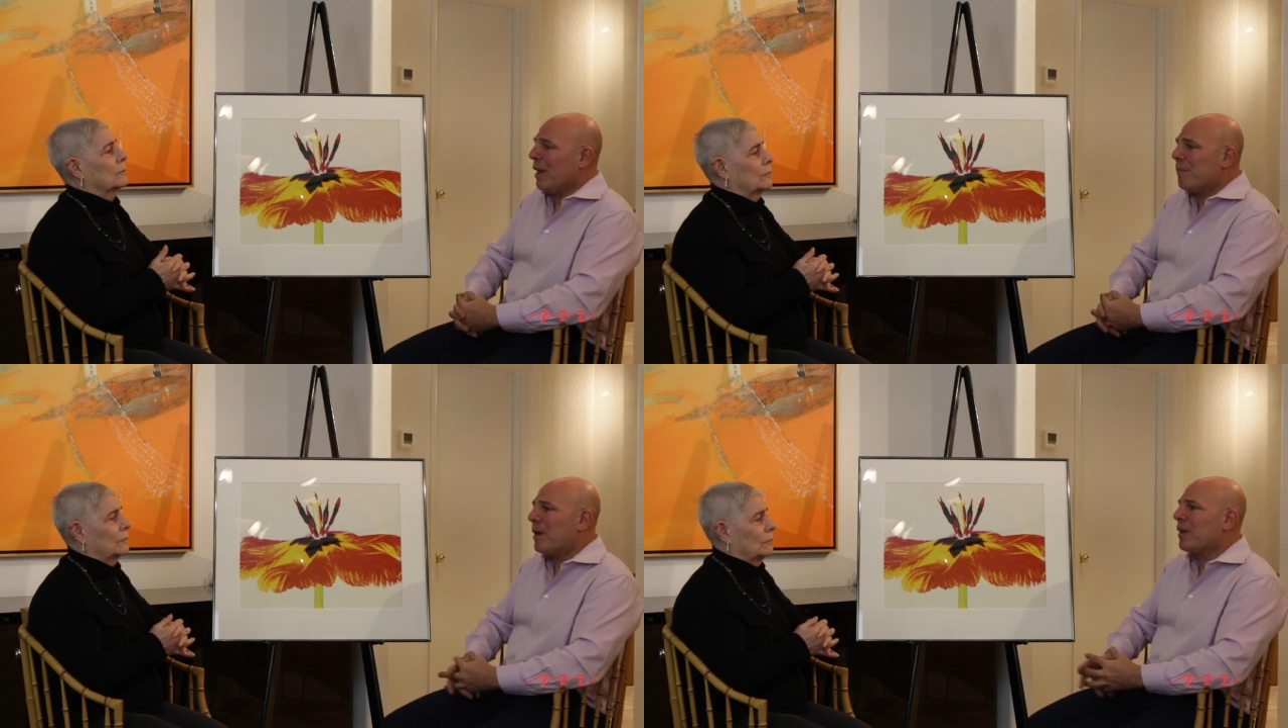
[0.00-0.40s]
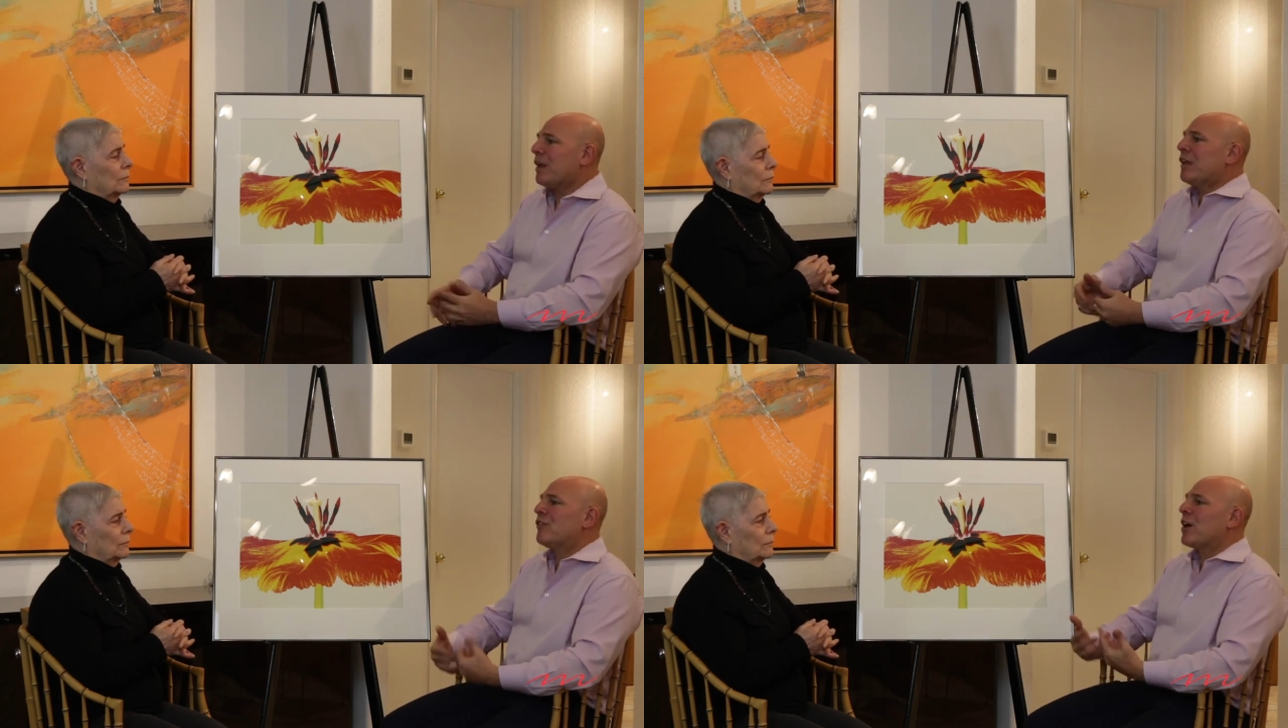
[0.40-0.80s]
but
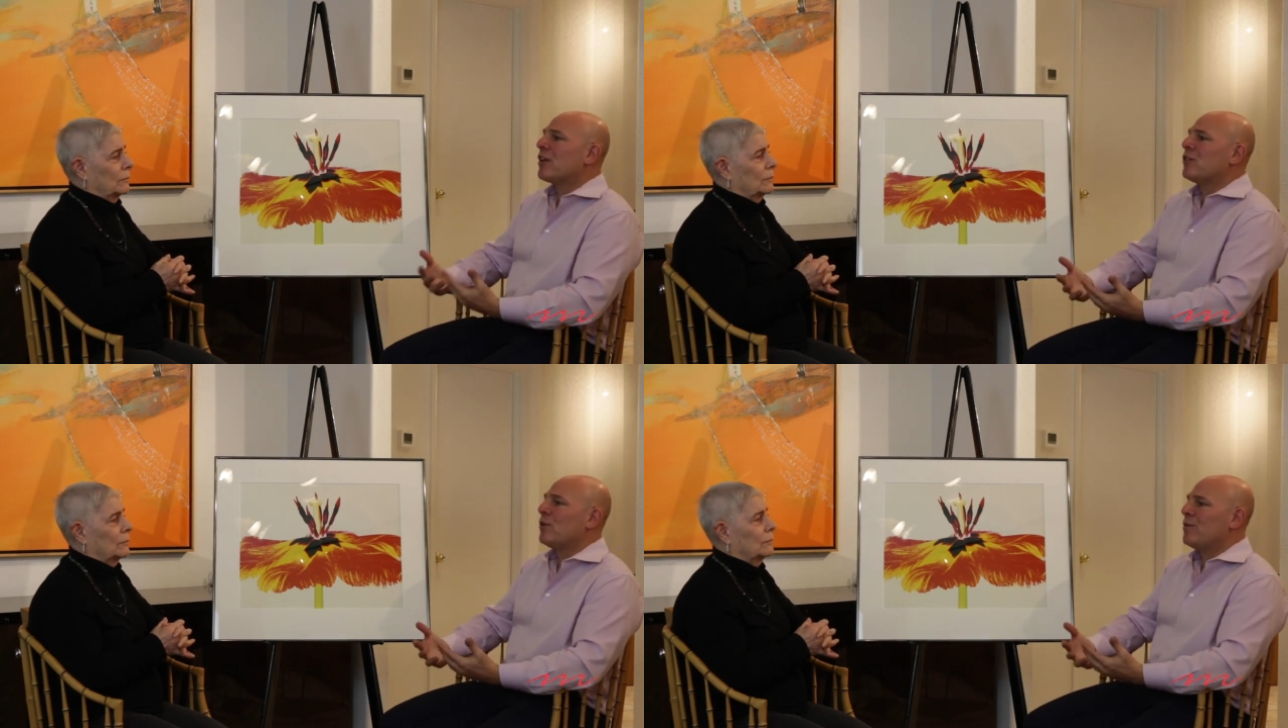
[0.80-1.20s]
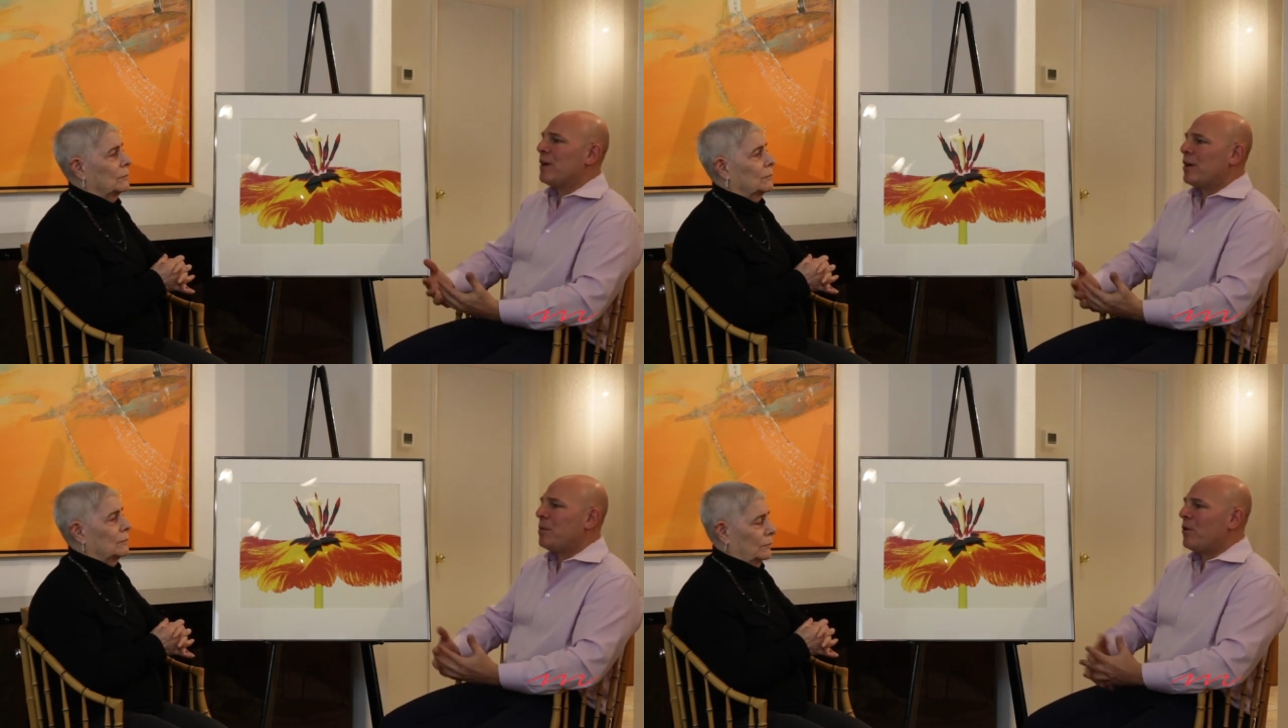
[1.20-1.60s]
it's also
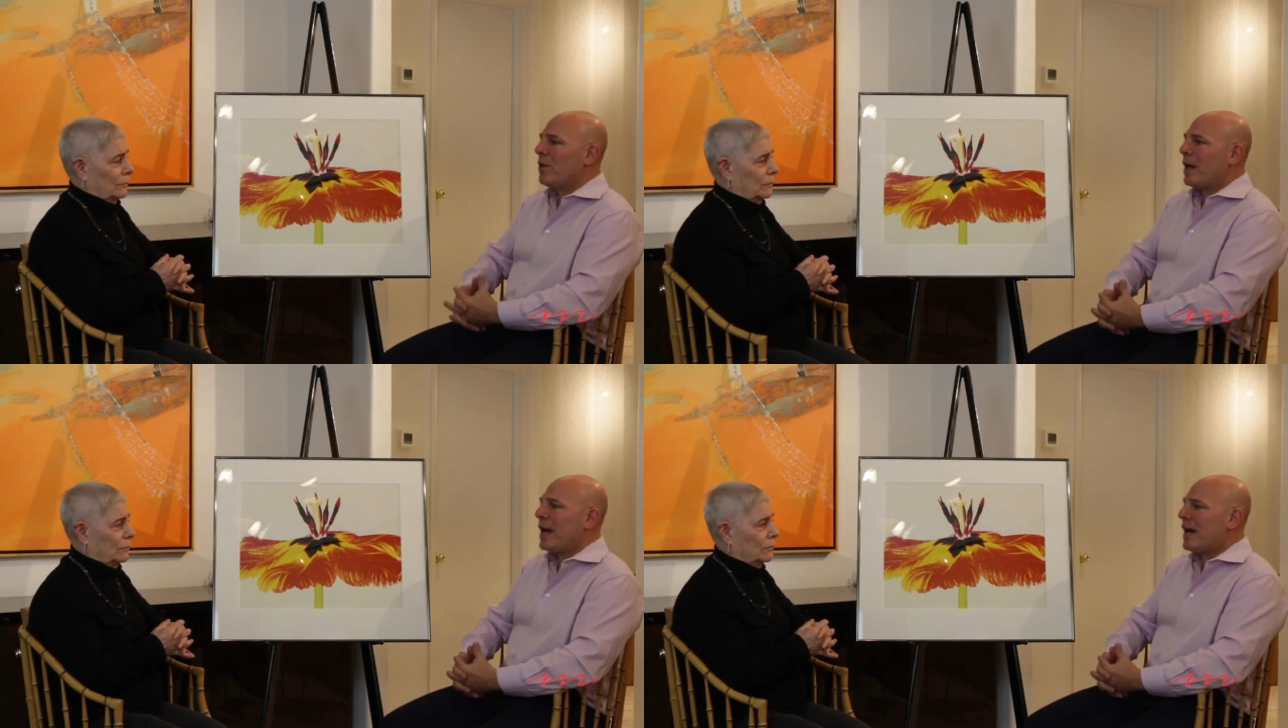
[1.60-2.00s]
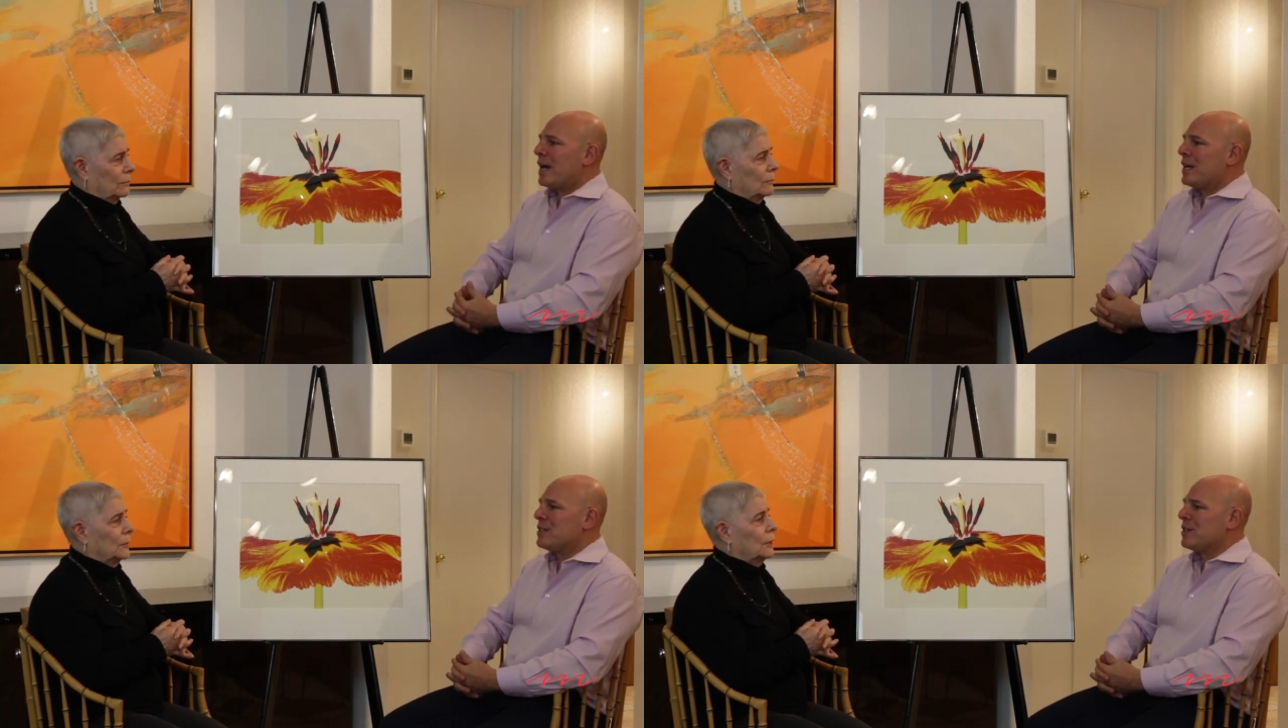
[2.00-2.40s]
available
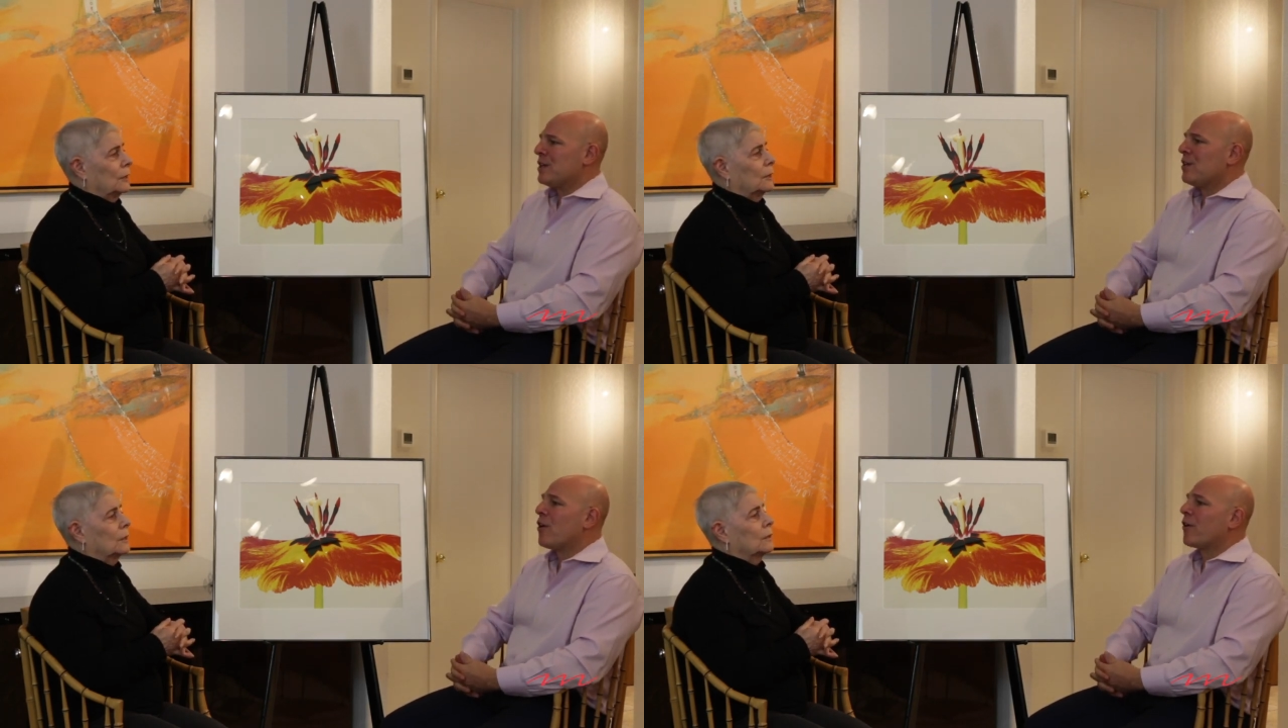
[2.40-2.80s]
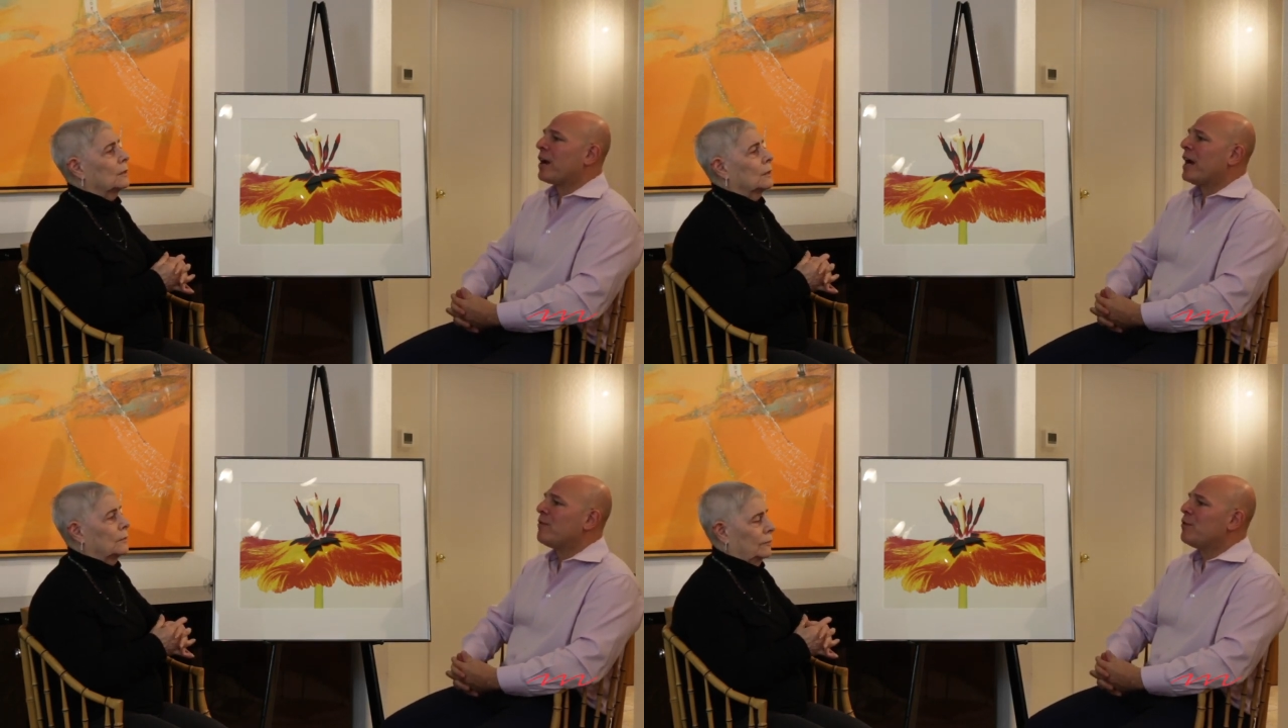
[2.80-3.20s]
as an
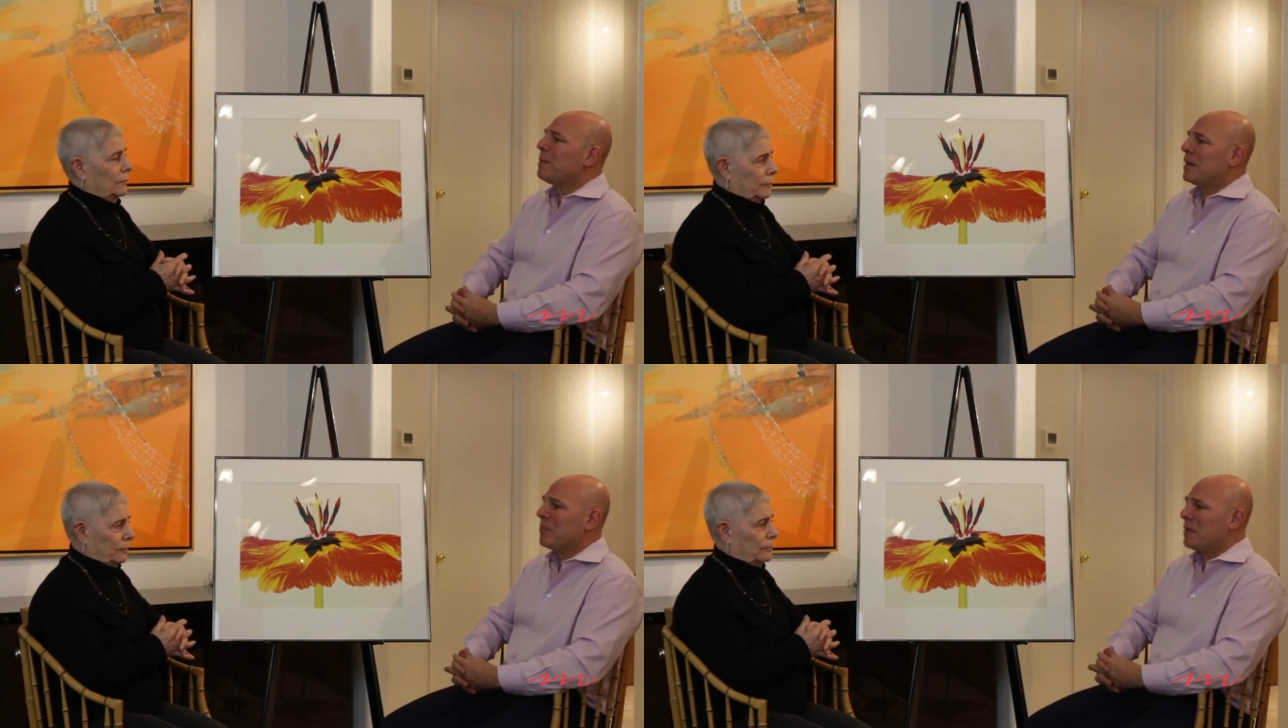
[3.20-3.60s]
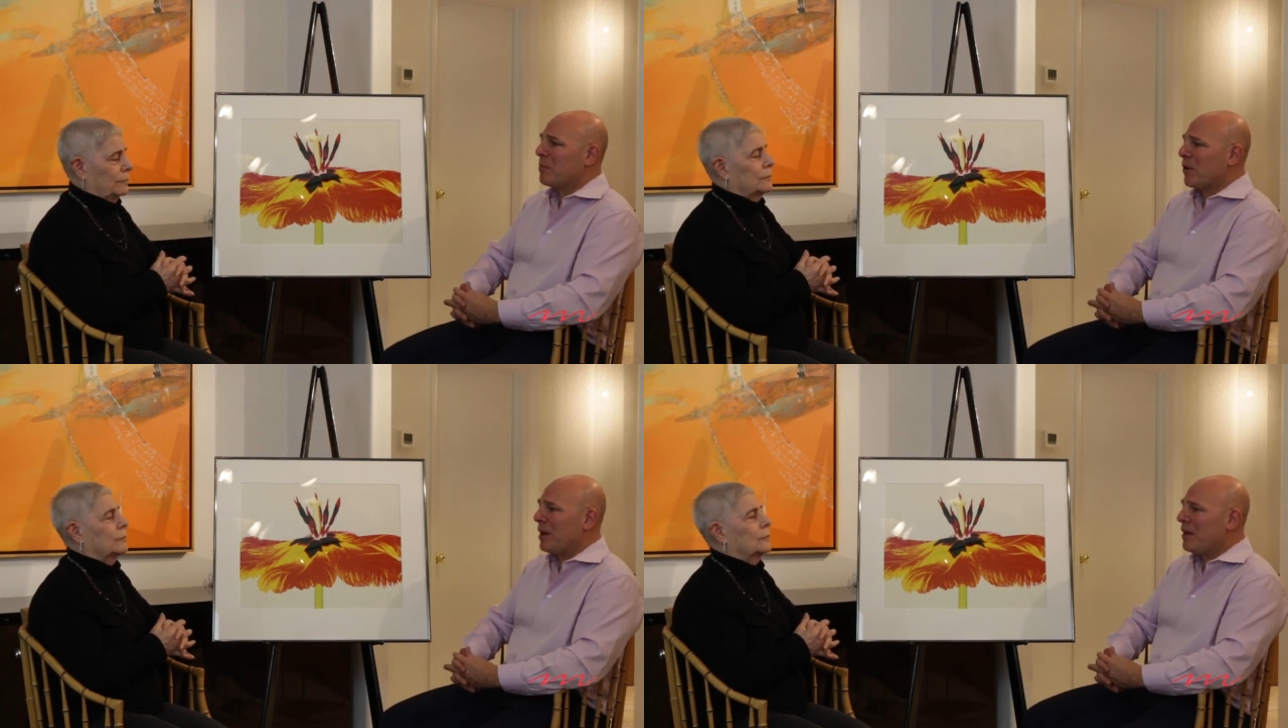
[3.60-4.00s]
archival pigment
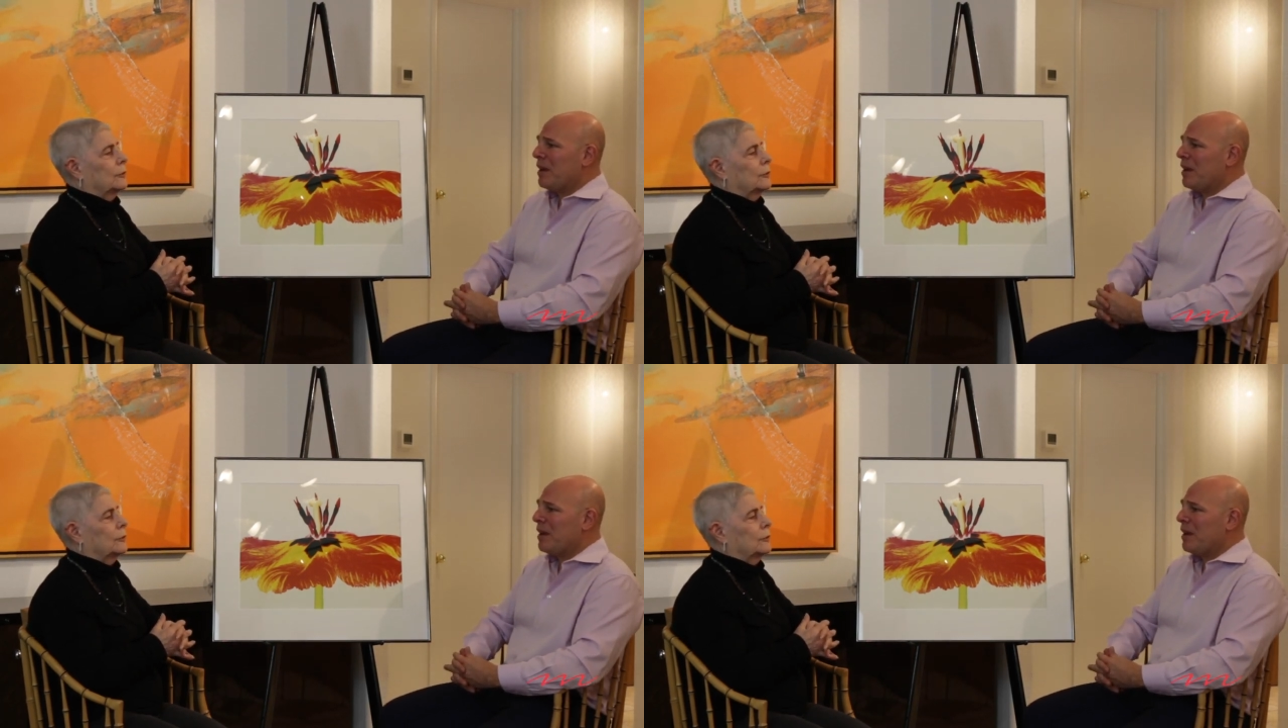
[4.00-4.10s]
print.